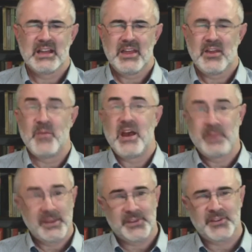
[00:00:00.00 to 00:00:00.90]
There may have
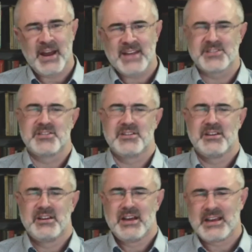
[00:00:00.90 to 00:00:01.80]
been threats
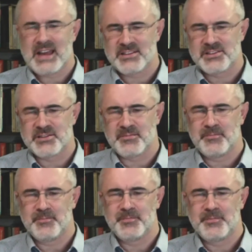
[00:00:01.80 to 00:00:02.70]
against them.
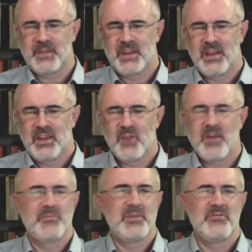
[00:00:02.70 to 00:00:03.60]
There may
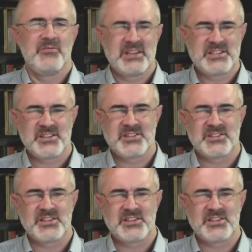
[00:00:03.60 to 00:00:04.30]
have been vicious